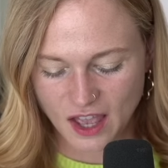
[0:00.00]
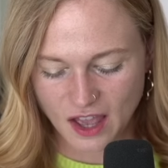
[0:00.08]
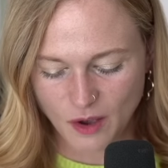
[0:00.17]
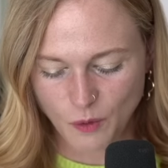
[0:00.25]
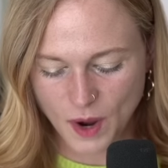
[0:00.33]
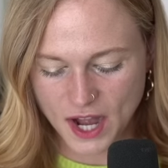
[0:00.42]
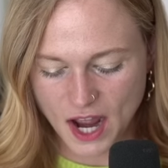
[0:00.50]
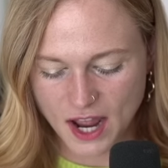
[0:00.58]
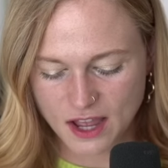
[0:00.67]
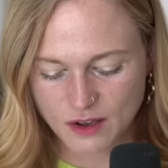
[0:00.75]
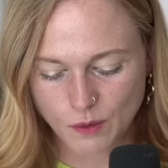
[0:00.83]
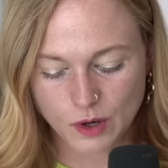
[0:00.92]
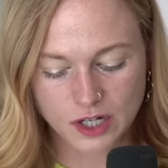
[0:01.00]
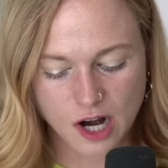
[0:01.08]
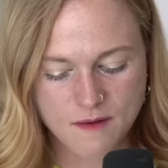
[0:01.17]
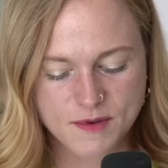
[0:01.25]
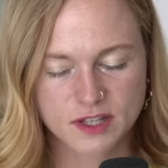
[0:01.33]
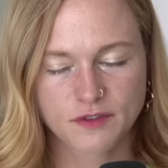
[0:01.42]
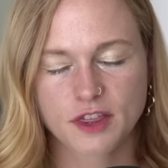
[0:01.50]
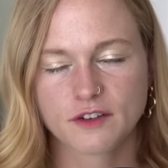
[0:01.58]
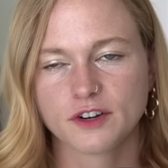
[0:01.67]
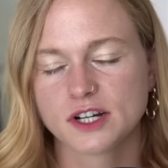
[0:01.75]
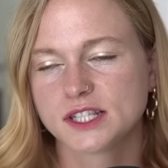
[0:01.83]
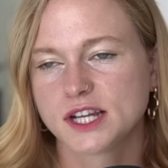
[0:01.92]
when I wore garments for the
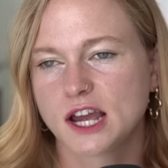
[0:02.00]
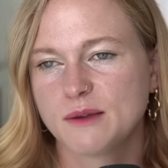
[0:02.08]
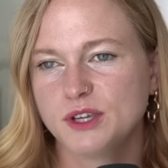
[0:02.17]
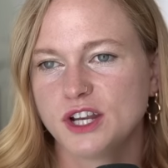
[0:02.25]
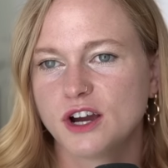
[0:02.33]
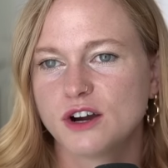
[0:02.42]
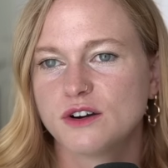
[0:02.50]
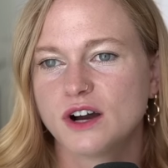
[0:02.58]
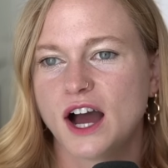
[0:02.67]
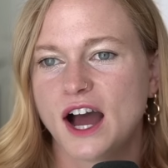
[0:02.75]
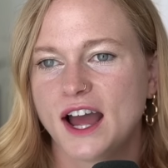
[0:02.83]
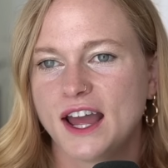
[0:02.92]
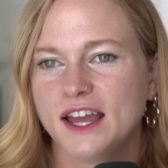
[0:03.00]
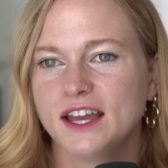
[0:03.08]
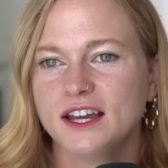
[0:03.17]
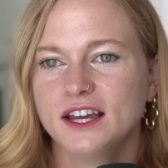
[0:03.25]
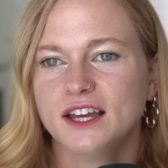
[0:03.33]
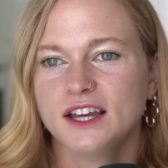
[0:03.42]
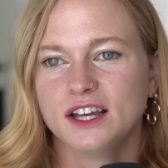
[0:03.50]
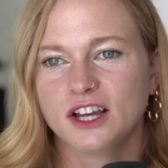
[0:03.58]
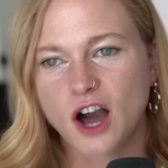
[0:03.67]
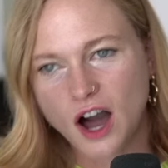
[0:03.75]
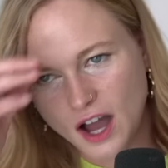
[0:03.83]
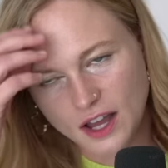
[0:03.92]
first time, you know, I
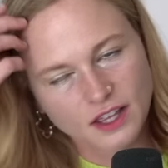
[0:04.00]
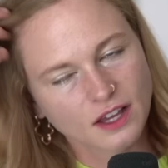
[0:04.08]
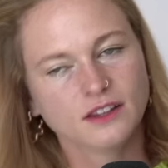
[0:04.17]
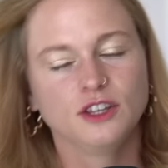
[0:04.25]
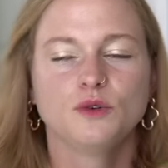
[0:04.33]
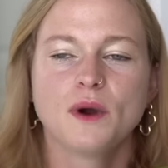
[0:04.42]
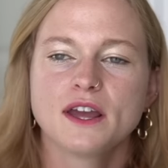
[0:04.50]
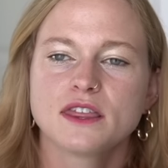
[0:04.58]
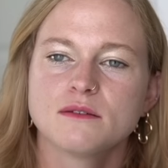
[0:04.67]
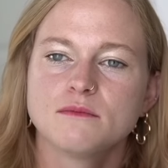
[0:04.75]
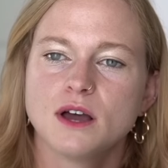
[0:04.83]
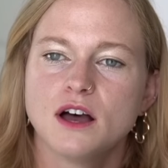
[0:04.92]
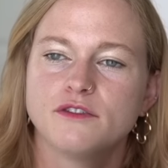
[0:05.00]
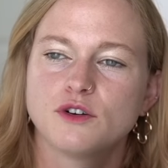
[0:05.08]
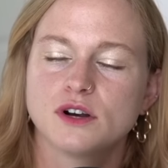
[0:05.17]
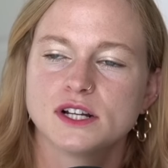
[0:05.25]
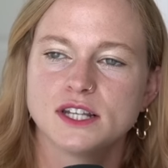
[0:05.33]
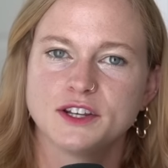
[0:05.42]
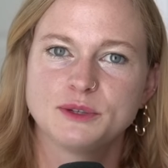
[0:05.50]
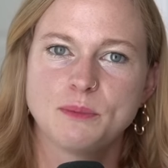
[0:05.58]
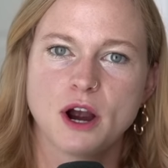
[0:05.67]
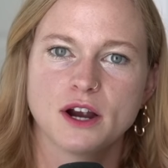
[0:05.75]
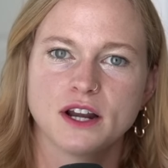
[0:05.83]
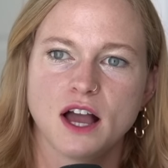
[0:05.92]
got you wear them of course as
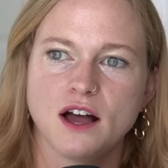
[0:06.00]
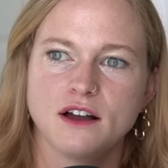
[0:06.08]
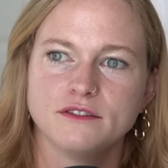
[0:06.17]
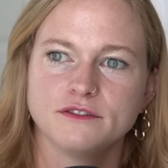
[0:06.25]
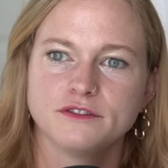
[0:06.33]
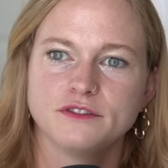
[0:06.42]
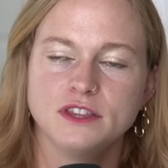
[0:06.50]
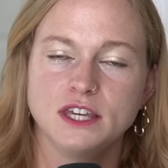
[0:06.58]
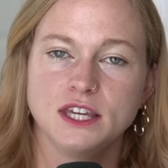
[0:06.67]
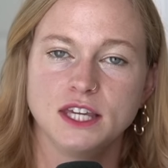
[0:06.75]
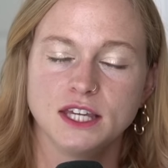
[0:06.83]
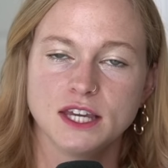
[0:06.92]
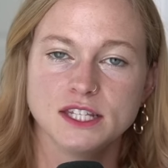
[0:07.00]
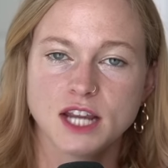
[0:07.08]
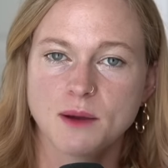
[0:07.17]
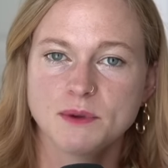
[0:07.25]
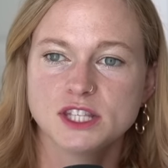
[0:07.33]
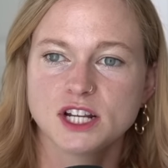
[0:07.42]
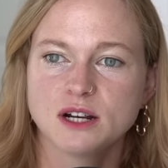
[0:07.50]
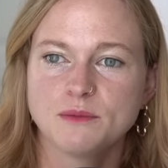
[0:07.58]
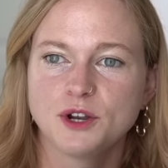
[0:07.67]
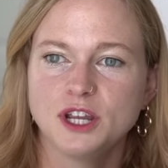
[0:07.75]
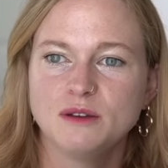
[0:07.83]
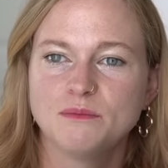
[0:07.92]
part of the endowment
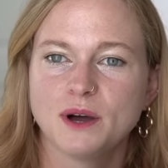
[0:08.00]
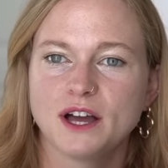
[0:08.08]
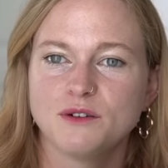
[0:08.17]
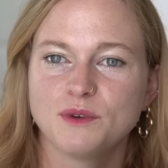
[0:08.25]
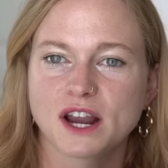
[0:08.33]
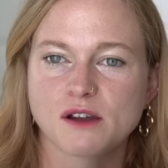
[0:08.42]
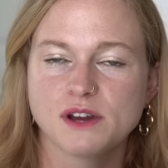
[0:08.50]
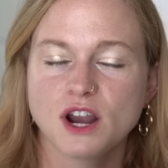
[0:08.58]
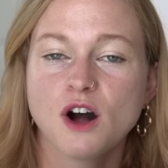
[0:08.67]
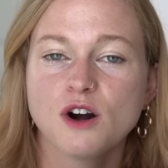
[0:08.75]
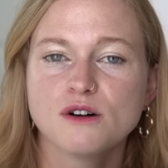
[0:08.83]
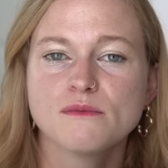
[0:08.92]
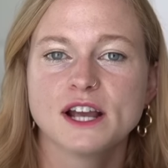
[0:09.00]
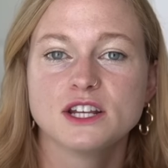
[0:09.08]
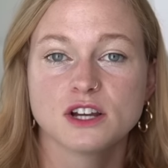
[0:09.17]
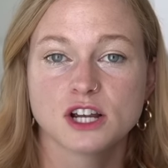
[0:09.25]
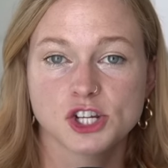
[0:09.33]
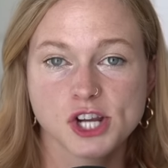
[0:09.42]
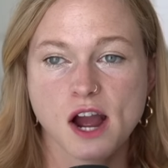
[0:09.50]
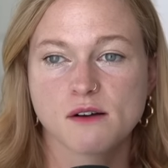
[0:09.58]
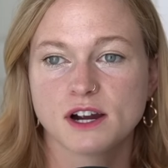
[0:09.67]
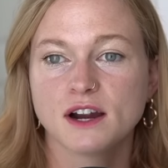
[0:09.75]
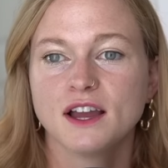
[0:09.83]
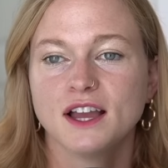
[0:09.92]
ceremony but when i went home i took a
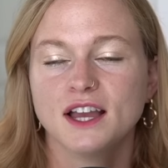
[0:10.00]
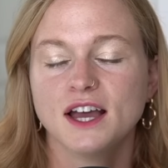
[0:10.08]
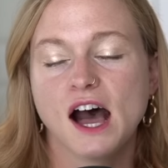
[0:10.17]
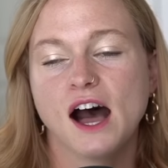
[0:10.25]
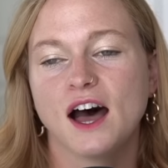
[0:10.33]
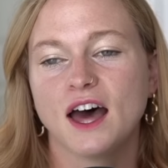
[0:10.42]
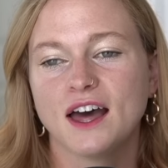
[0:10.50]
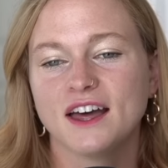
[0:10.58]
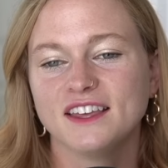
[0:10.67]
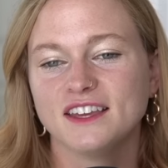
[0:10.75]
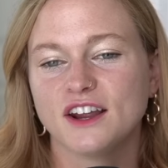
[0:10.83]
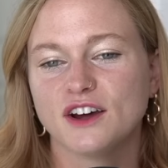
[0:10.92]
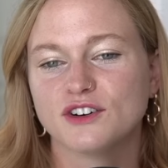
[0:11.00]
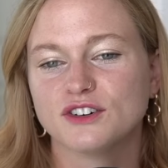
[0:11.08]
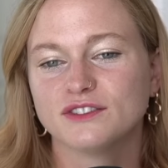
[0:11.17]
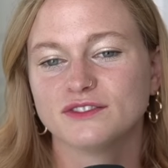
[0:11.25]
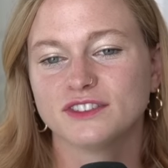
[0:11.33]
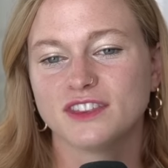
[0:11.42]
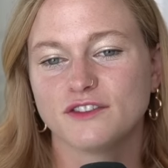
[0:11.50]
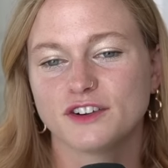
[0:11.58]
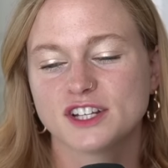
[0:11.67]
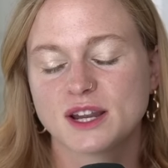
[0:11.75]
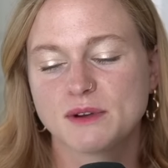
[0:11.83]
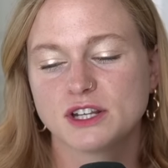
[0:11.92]
shower uh, you know the
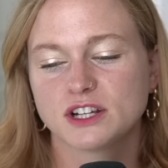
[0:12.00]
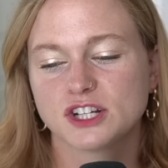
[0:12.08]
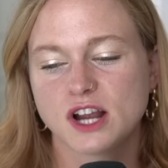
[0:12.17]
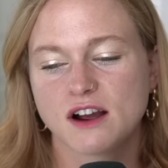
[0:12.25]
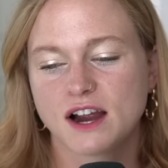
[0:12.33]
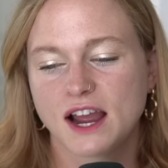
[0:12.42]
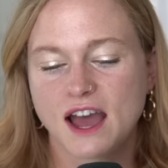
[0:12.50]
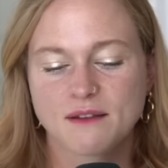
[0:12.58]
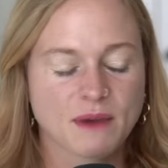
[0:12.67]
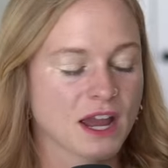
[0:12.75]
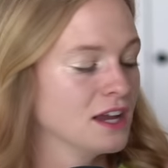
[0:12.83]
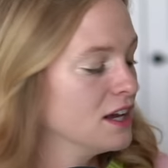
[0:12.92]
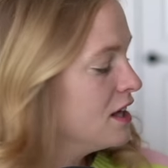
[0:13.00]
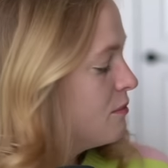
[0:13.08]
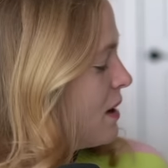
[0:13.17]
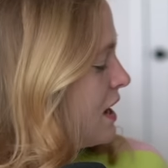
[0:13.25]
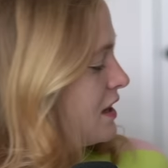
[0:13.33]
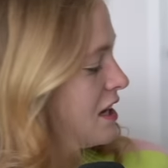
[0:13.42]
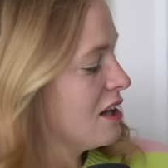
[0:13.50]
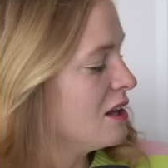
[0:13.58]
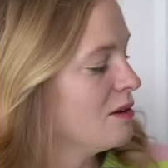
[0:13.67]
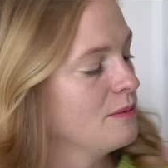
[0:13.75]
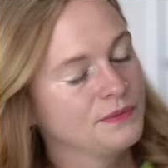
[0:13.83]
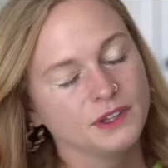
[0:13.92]
first time i took a shower i had my my
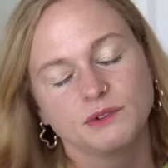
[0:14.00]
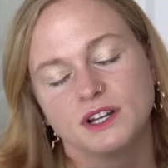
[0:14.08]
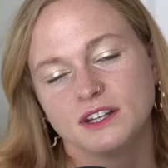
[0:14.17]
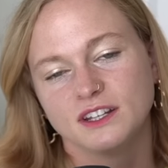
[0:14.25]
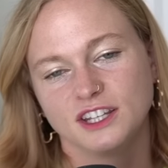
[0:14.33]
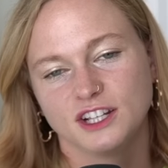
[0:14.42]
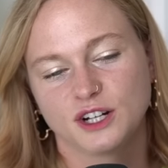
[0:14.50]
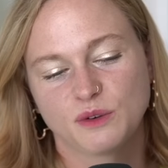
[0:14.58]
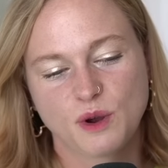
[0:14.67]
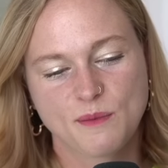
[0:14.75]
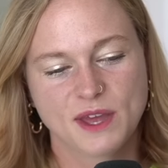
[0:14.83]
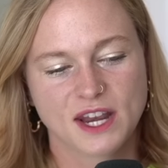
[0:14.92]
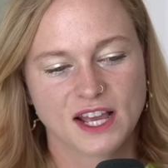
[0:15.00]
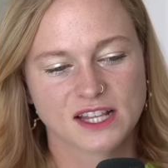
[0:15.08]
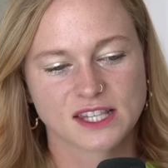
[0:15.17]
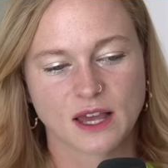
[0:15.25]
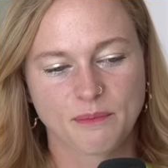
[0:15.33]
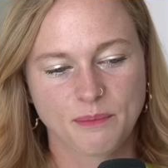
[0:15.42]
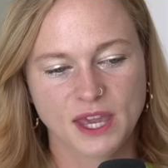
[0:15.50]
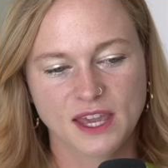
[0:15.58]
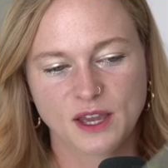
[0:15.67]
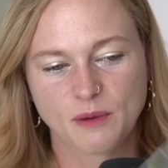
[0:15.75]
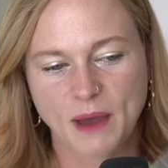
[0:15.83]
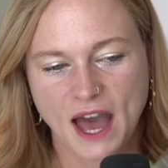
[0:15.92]
little when you're a woman it's a
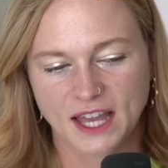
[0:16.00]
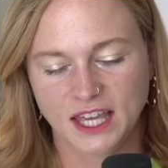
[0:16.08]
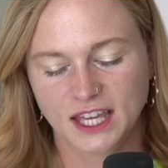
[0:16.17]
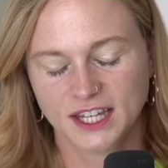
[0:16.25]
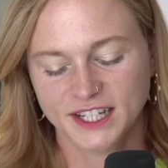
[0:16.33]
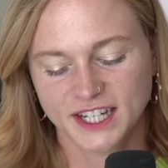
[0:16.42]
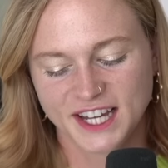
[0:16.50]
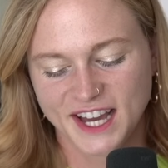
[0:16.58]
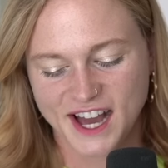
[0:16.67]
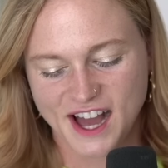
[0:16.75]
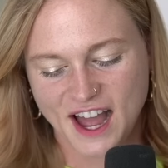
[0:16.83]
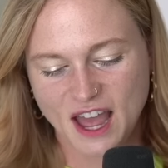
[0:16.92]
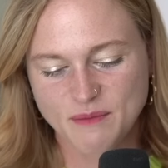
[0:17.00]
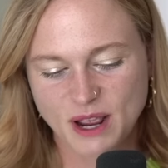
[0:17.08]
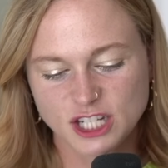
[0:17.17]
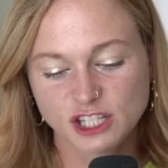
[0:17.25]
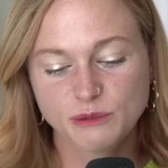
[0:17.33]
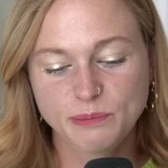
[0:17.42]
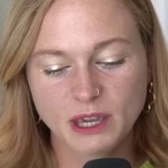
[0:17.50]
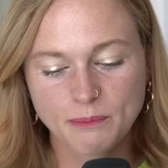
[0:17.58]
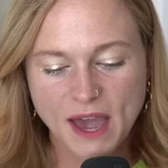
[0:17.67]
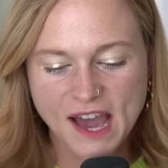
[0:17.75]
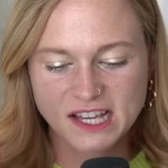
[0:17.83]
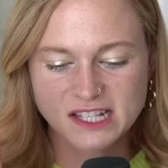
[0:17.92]
pink baggie uh, i had my two pink
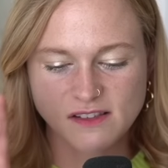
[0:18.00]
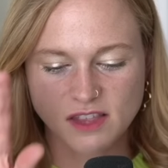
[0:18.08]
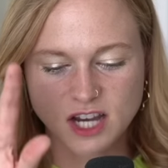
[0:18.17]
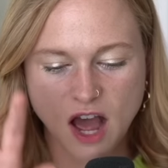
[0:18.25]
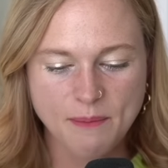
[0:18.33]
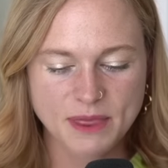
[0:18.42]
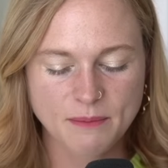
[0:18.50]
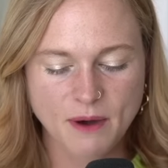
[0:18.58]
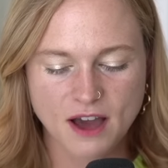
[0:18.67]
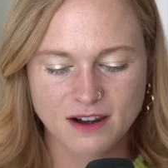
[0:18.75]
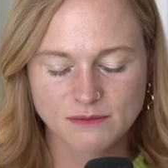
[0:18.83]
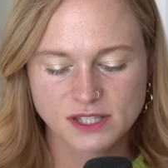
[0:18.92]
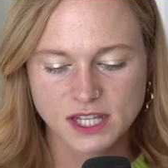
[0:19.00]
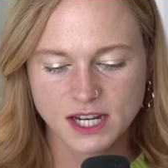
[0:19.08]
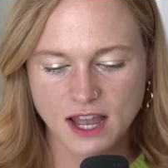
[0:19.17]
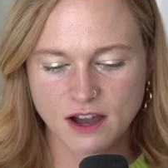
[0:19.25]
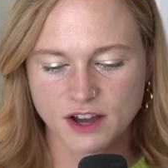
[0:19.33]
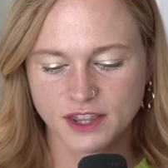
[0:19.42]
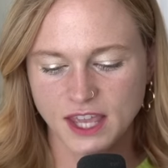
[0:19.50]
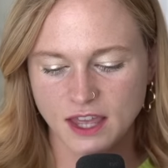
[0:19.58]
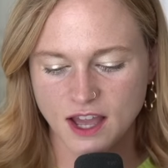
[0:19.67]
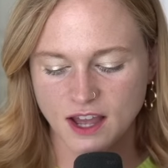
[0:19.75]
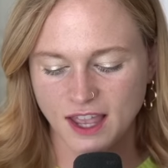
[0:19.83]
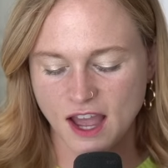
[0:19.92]
baggies at the top and the bottom sitting out on the
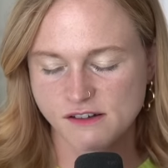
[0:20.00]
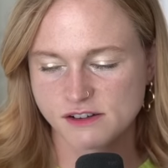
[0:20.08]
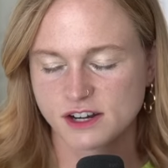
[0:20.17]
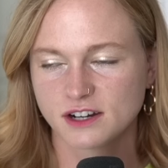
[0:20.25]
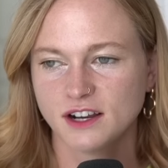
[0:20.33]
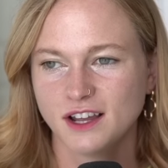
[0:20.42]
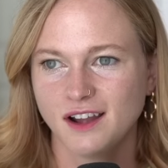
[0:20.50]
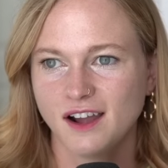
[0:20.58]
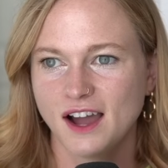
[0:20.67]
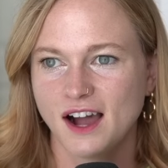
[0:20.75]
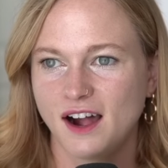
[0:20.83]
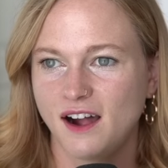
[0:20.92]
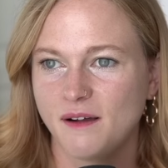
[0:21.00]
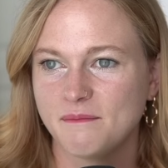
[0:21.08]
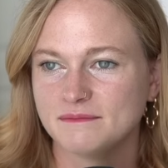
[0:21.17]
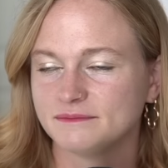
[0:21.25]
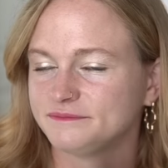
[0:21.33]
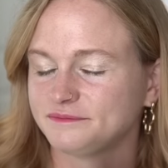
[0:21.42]
ca- counter um,